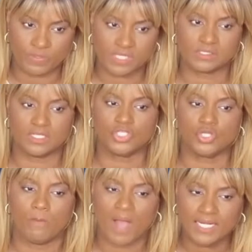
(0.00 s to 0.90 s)

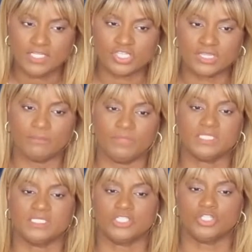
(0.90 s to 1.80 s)
business, you're managing the
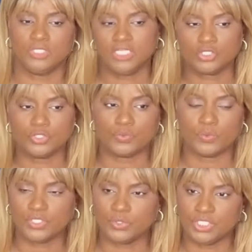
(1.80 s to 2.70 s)
business, you need to do
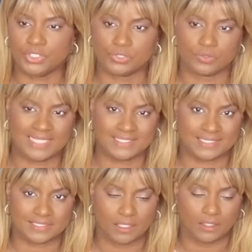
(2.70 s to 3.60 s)
what you need to do as
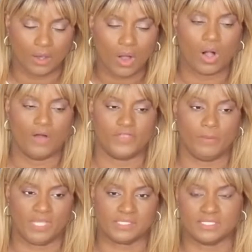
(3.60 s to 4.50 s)
a CEO of
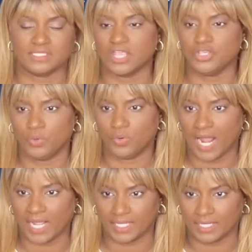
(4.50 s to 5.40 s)
your business, and you're
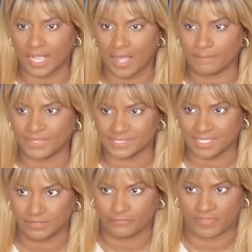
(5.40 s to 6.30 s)
not getting
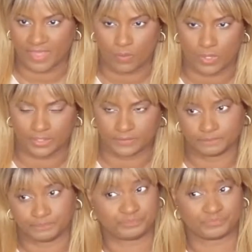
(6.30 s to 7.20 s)
compensated for that work.
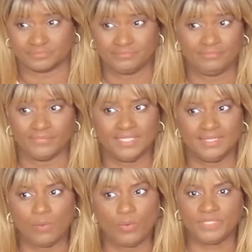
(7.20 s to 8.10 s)

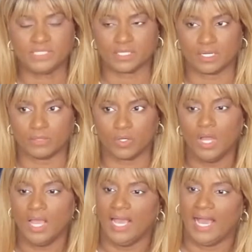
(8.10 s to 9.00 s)
That would be terrible.
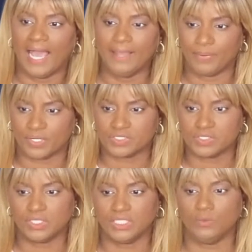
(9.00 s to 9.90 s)
I
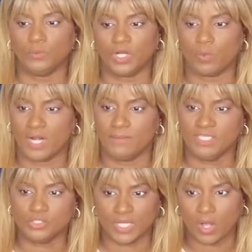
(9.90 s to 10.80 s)
personally wouldn't want to
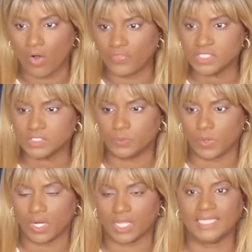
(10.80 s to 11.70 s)
be doing all this
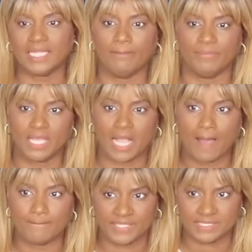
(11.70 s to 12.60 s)
work and not being
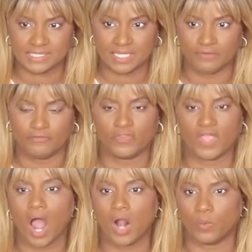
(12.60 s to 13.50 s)
compensated for
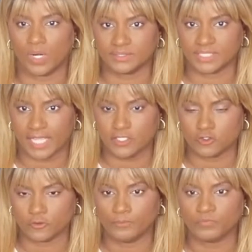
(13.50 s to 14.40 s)
the hard work that I do.